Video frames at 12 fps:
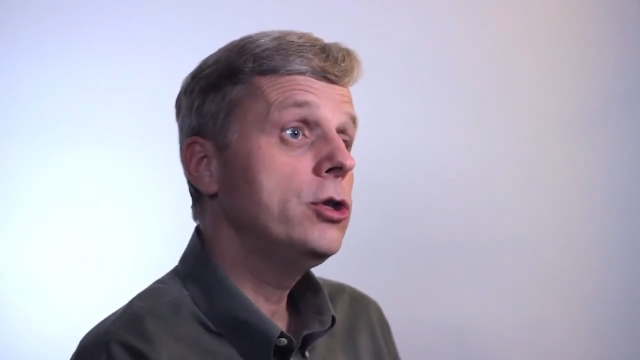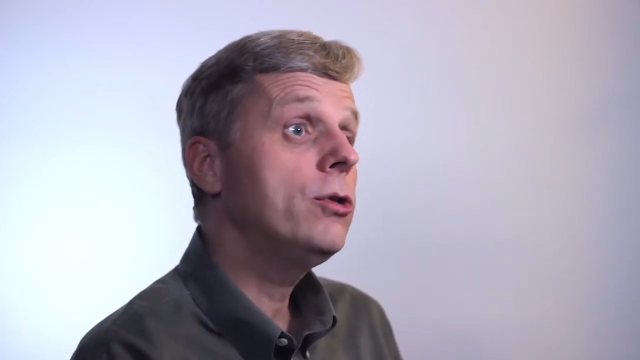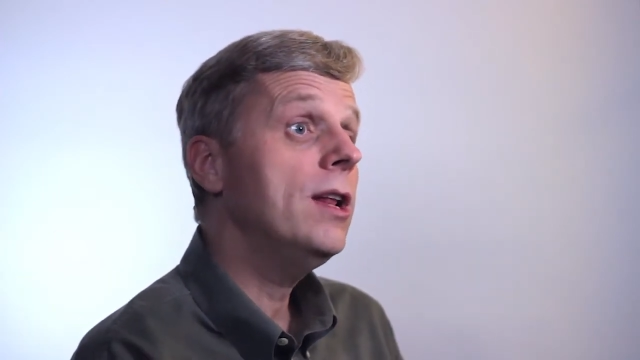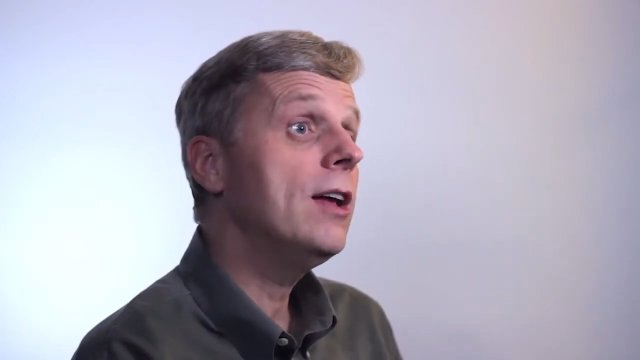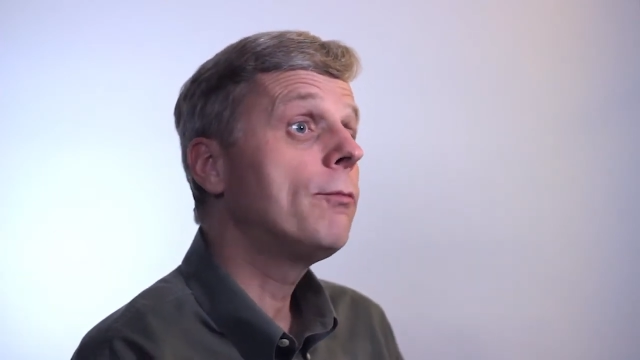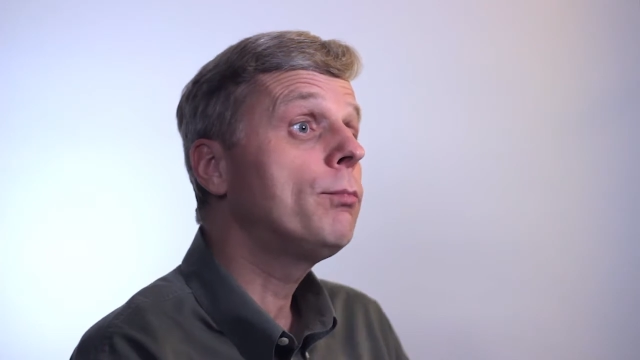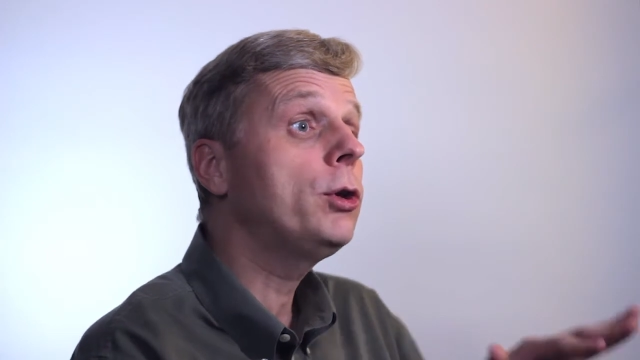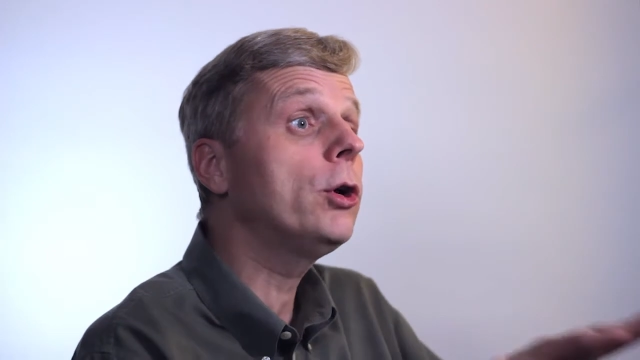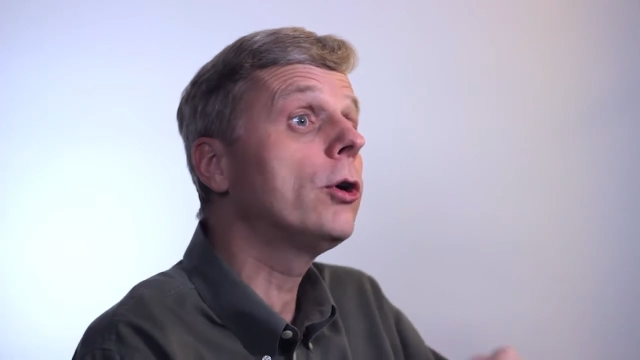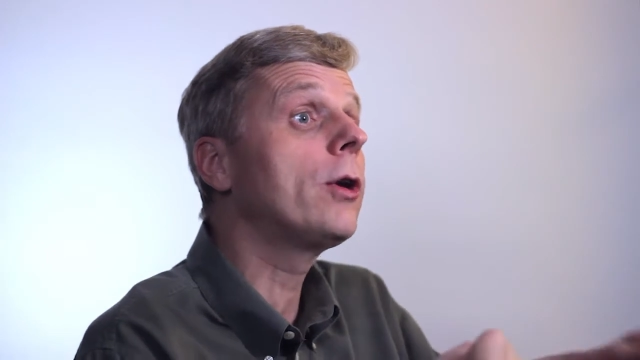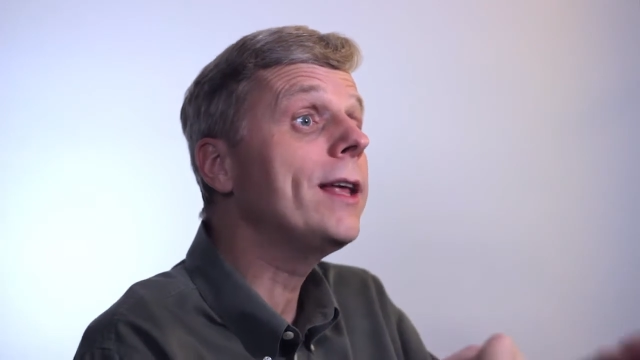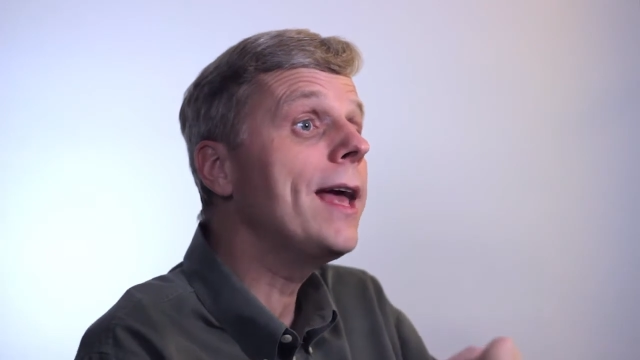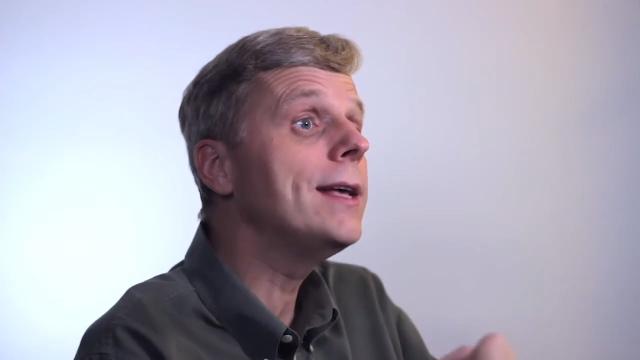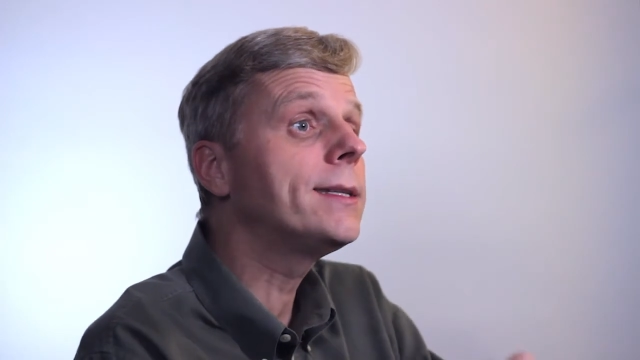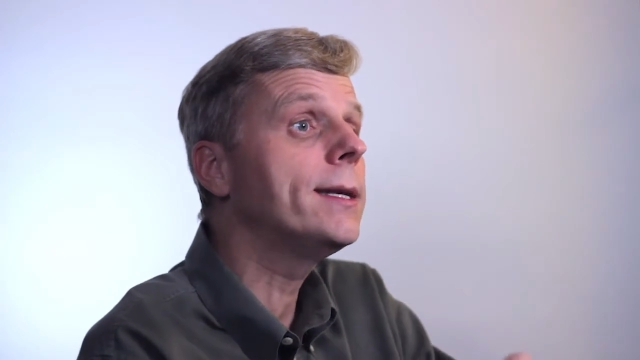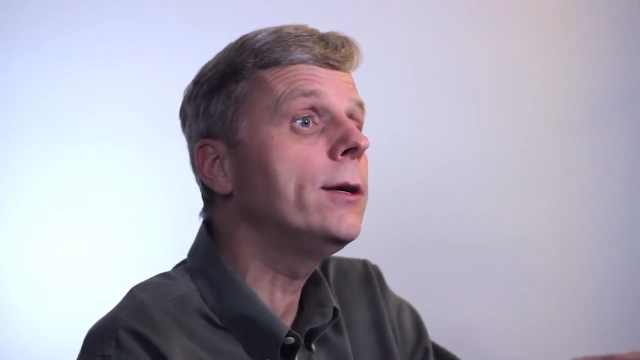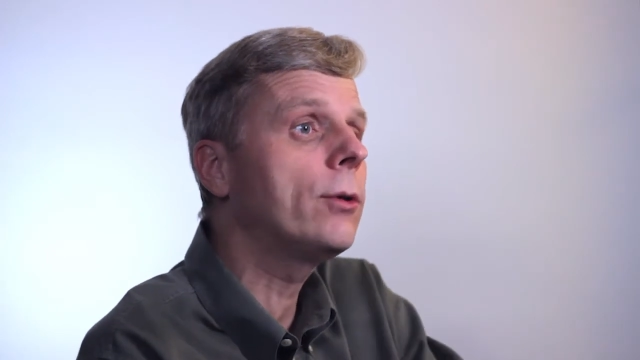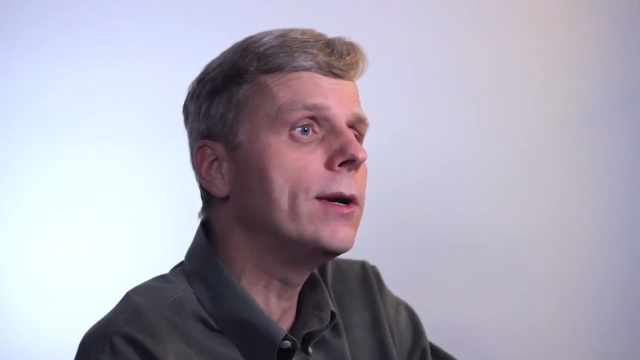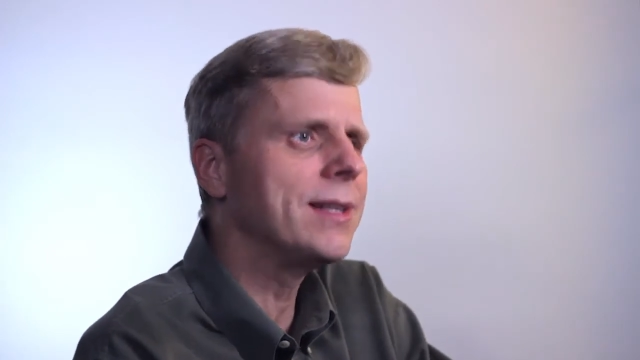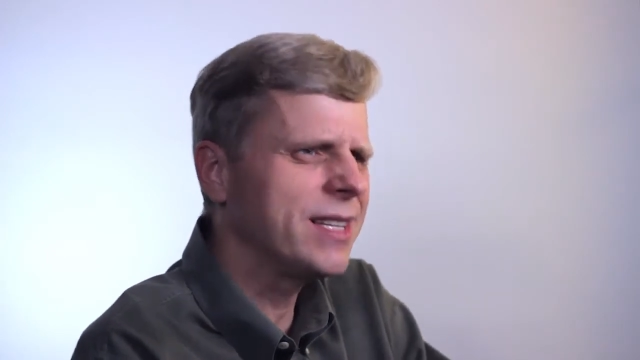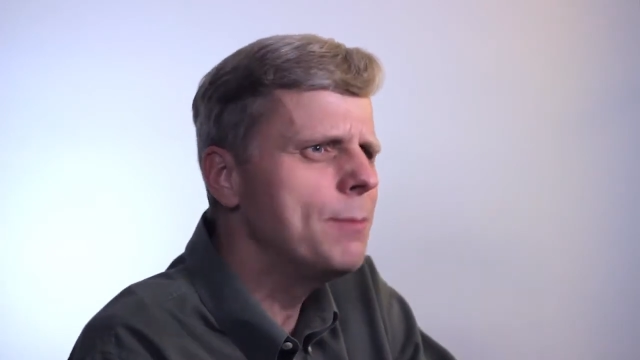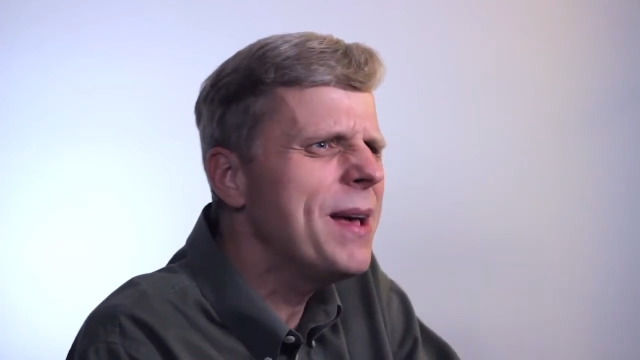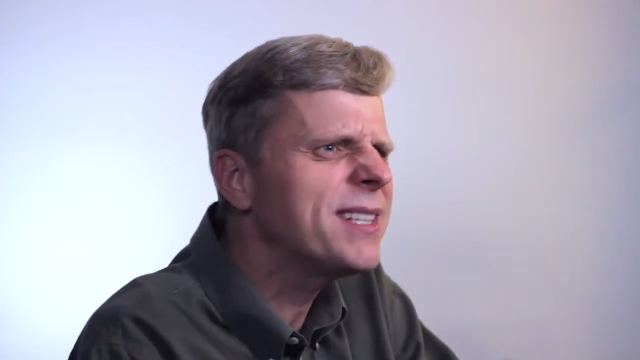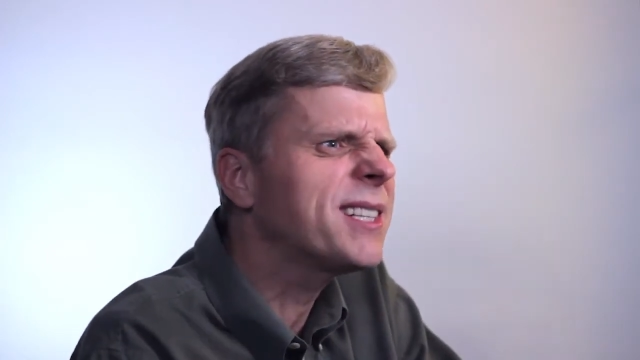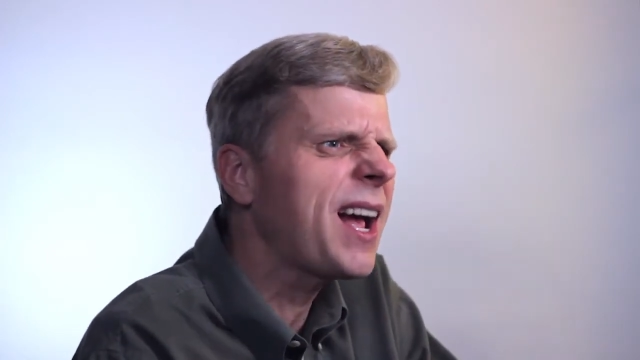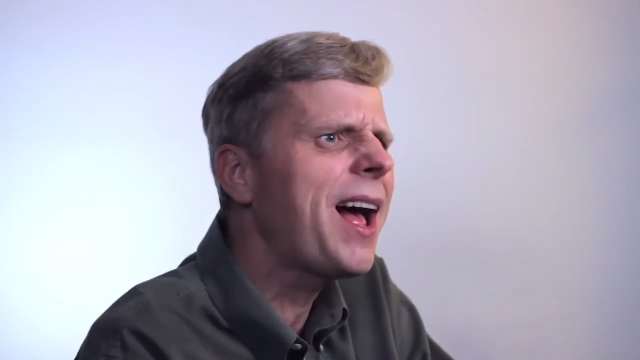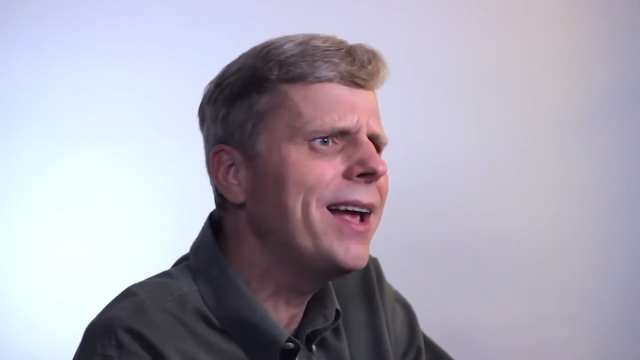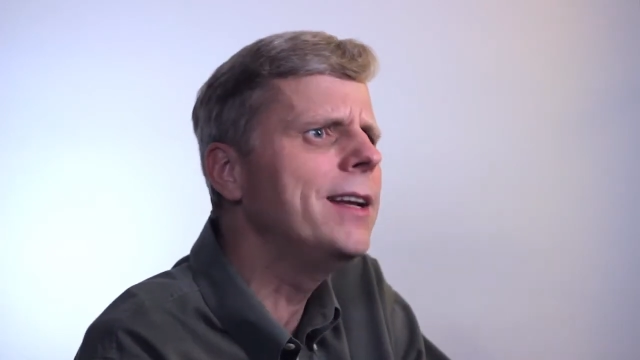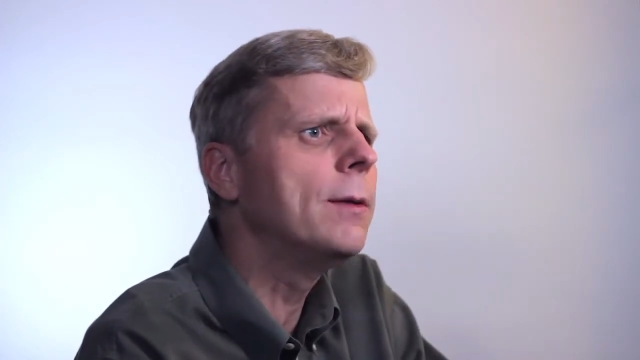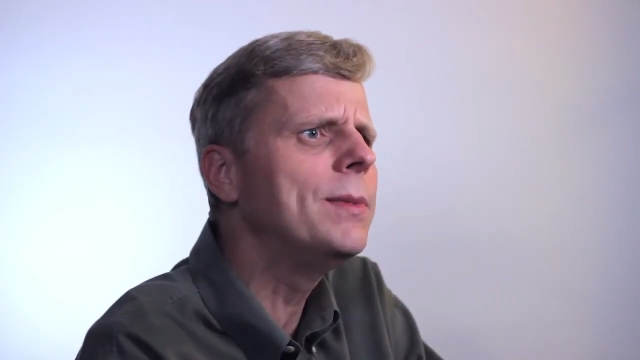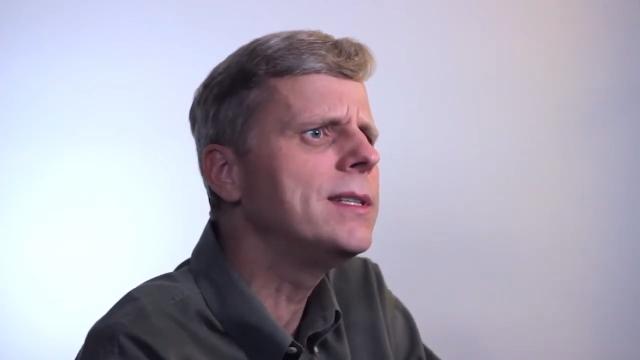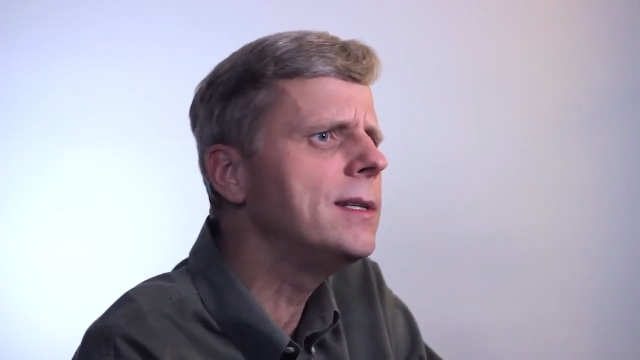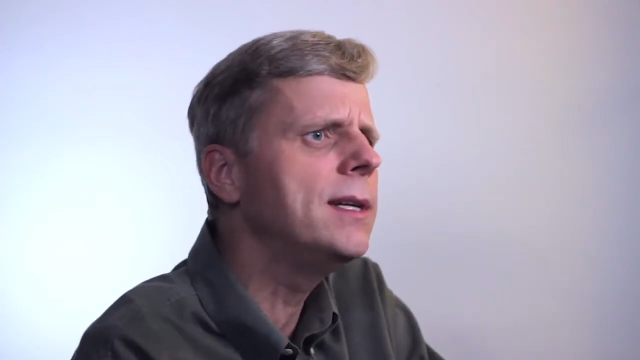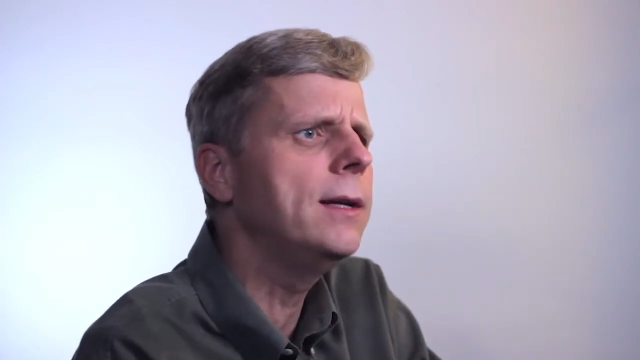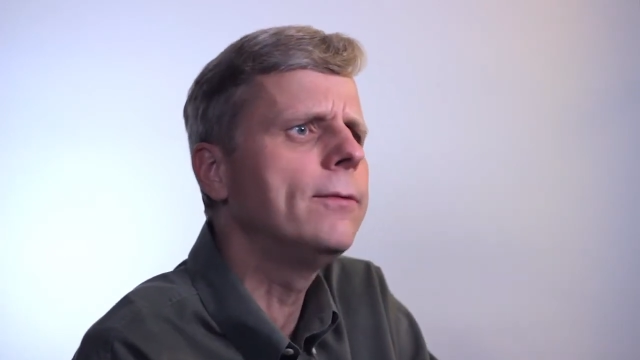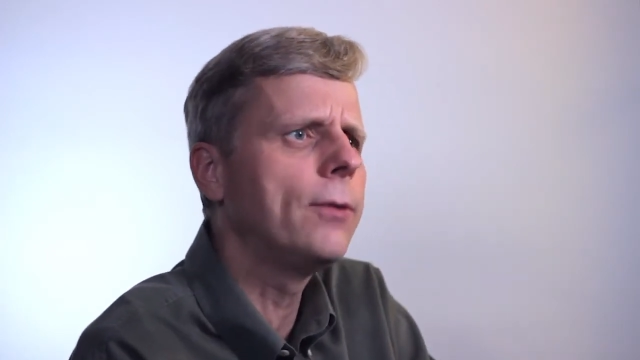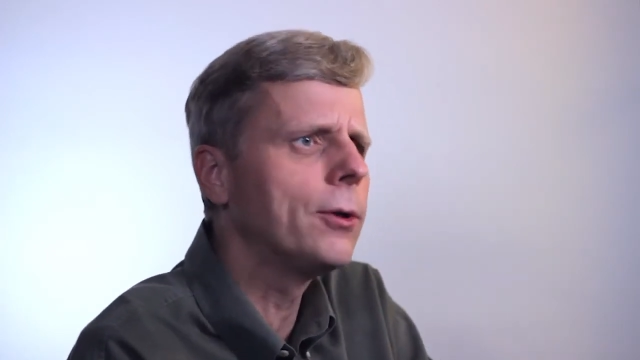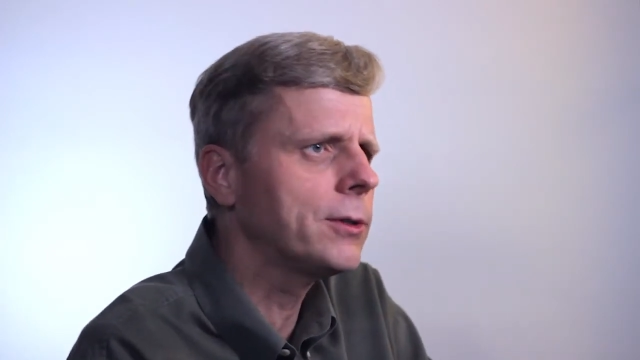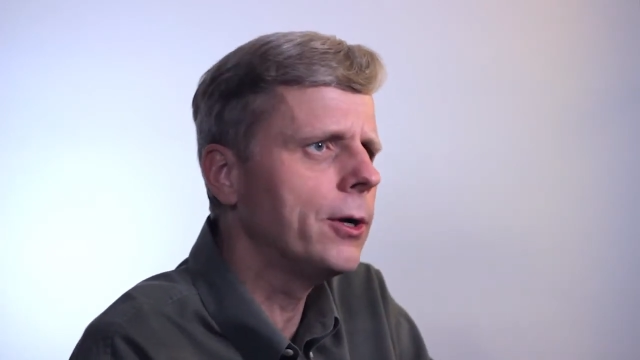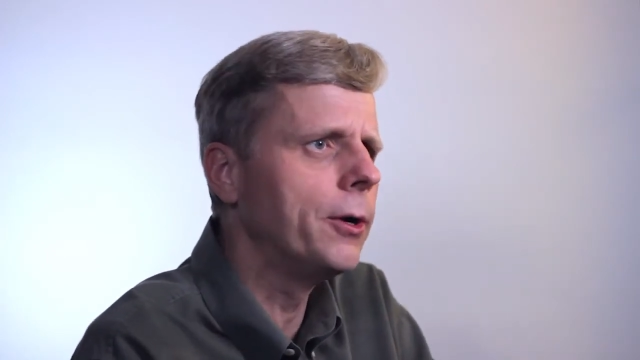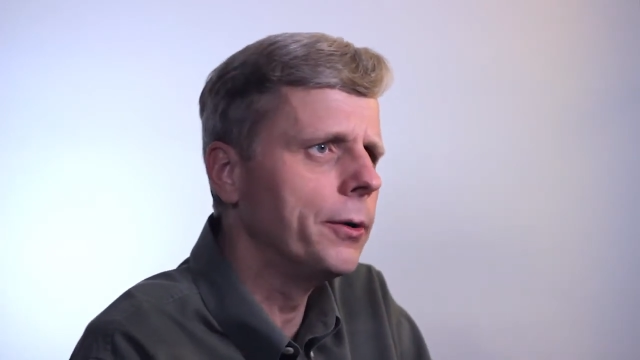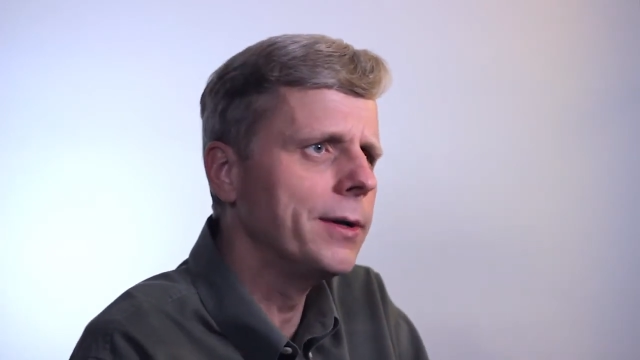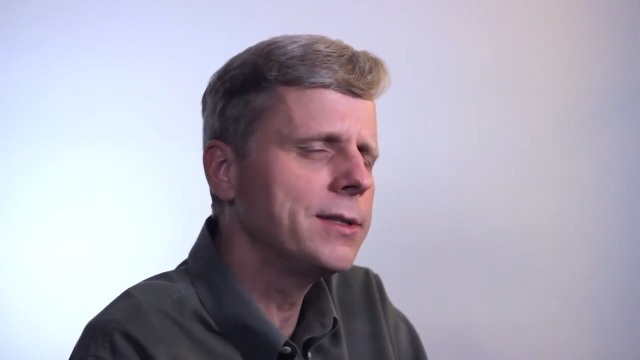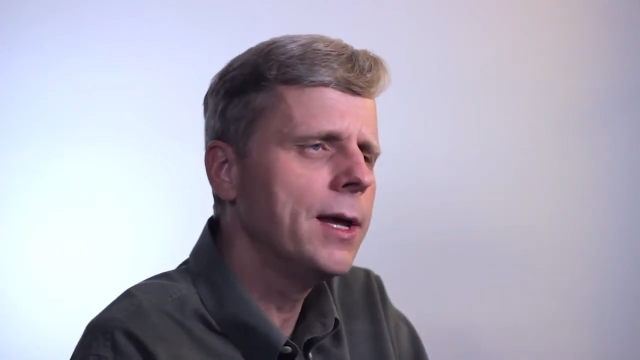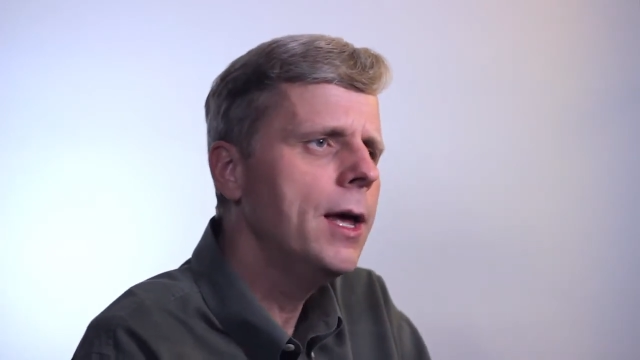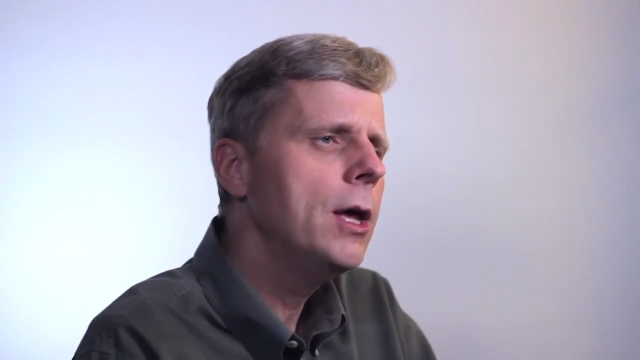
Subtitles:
You can have purely asynchronous, the best kind of Byzantine fault tolerance.